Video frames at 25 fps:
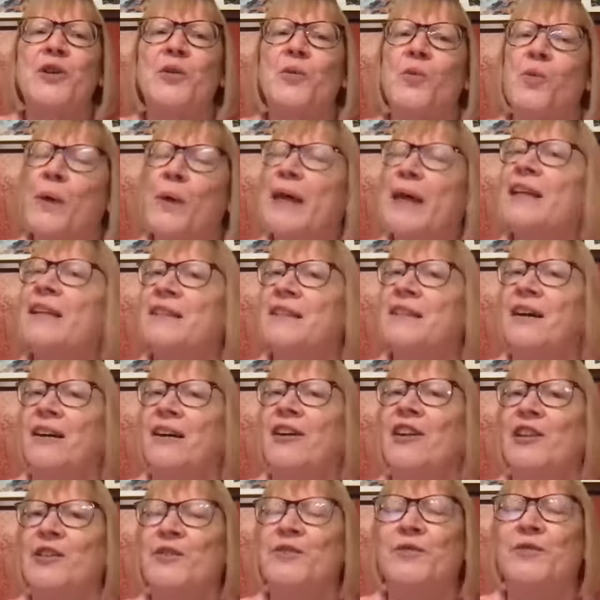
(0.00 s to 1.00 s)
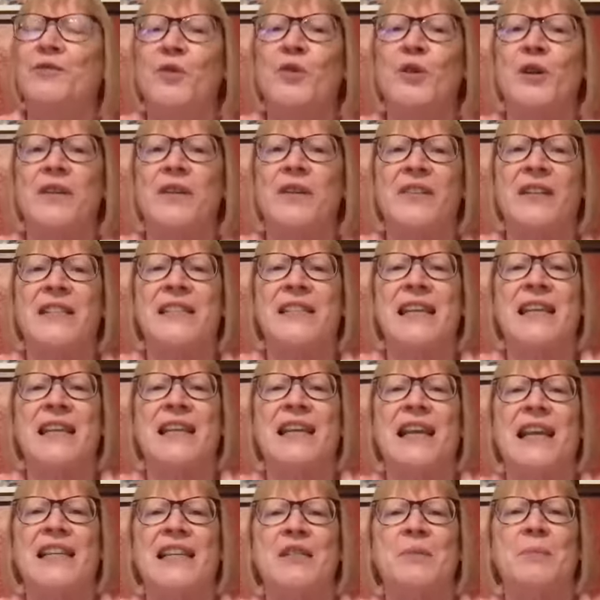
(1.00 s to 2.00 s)
when all four of us had
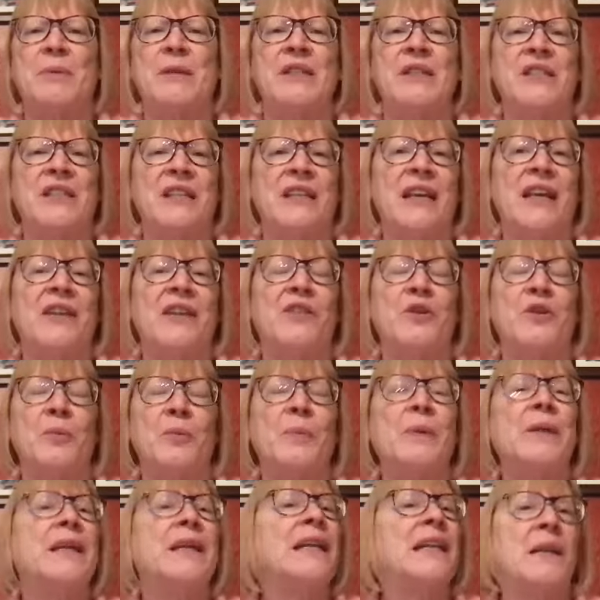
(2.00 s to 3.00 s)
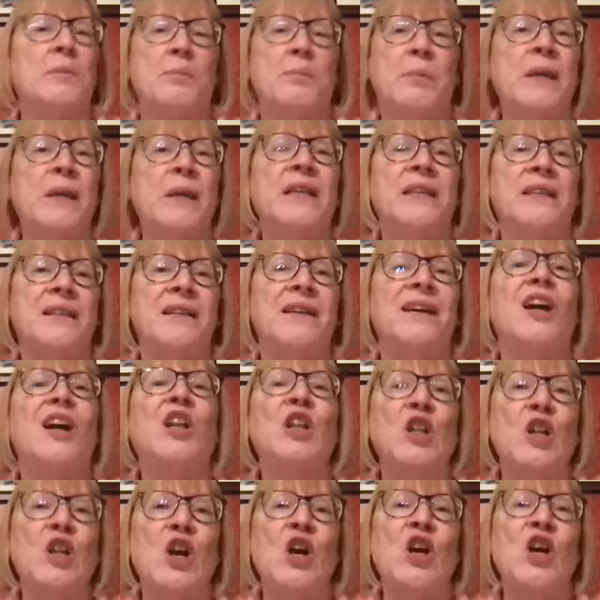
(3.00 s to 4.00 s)
last been together, but it had been a
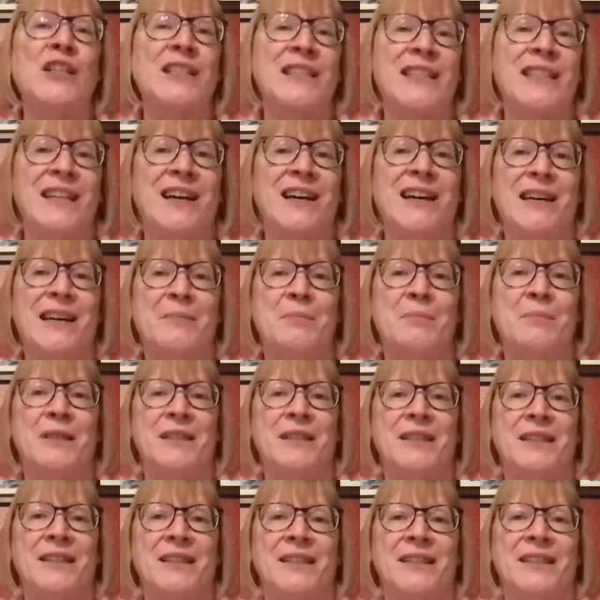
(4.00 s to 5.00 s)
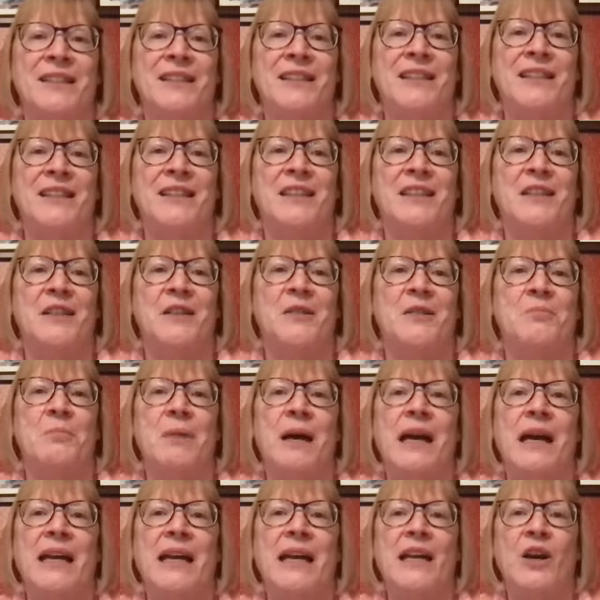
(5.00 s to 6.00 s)
long time.
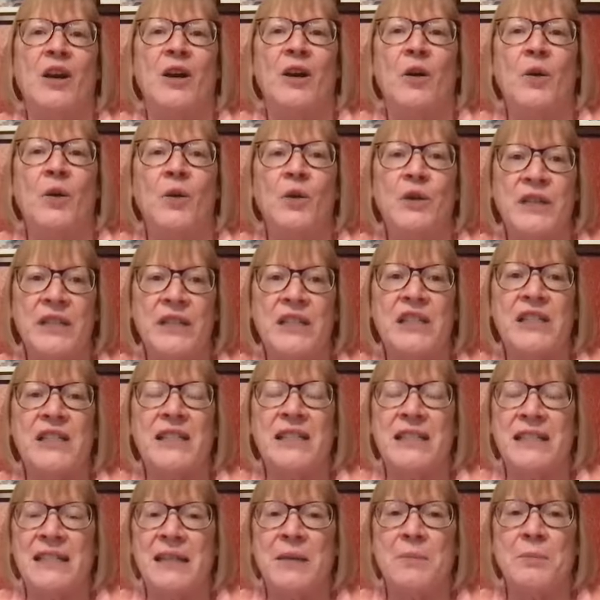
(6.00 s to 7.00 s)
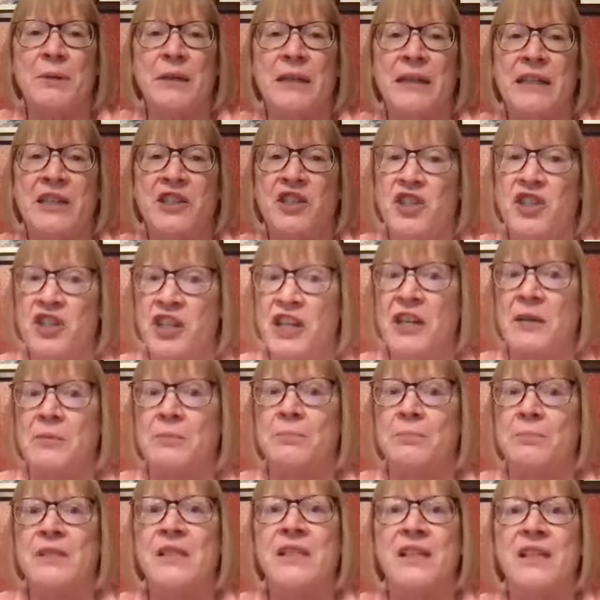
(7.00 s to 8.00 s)
My oldest sibling,
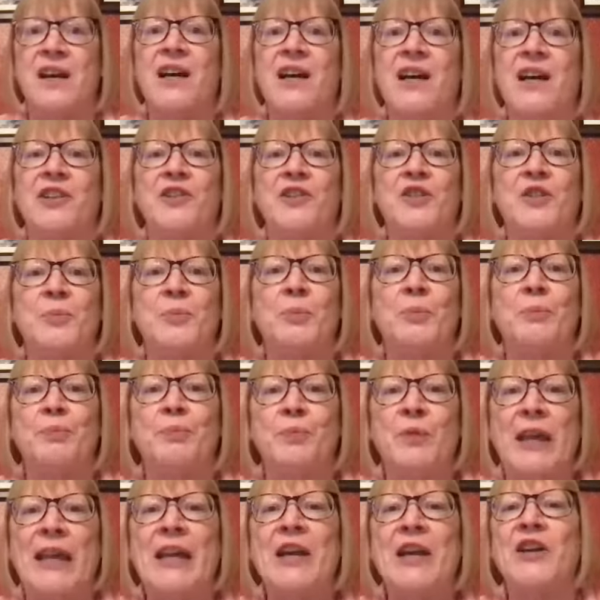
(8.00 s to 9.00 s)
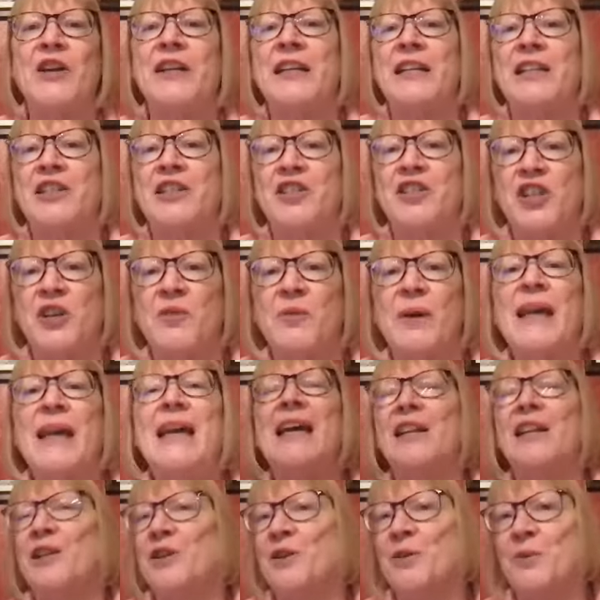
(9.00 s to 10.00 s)
Jim's daughters, Karen and
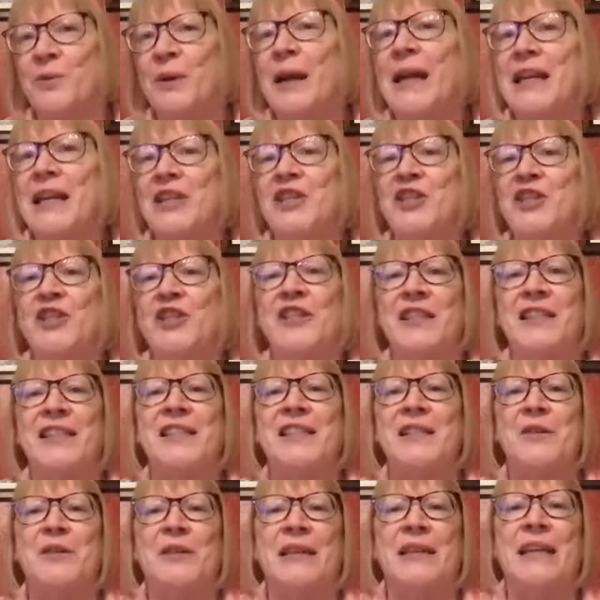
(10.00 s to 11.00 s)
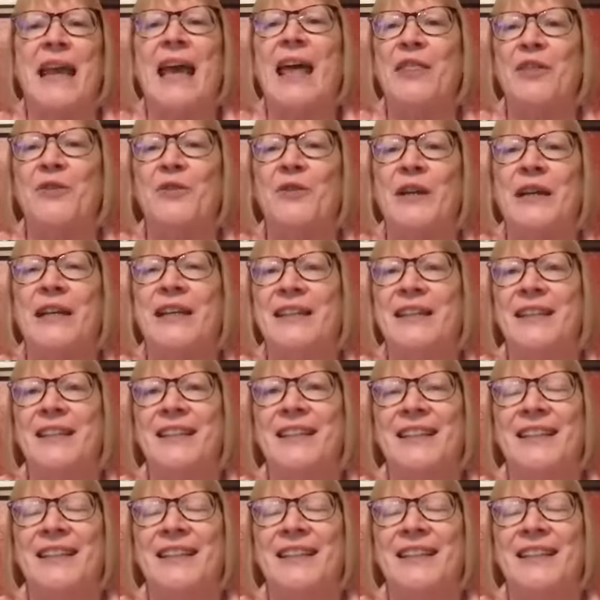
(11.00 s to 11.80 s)
Joanne, arranged this gathering.